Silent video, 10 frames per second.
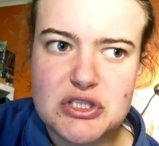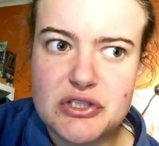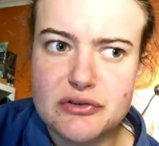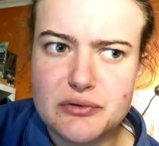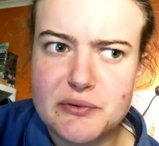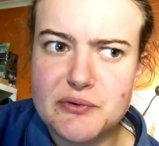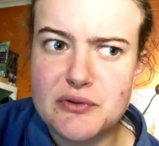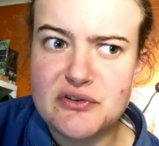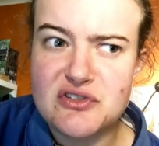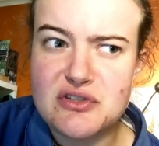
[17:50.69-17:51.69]

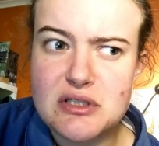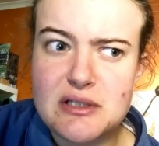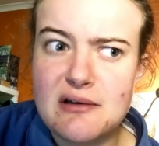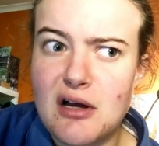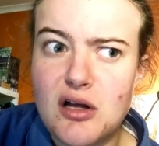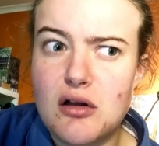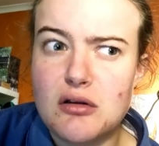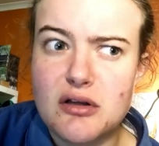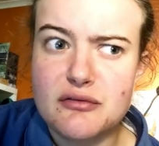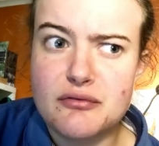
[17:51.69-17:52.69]
discloses a
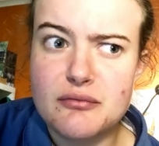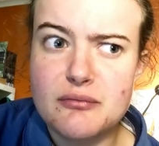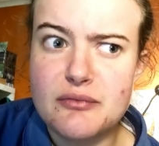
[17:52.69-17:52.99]
lot of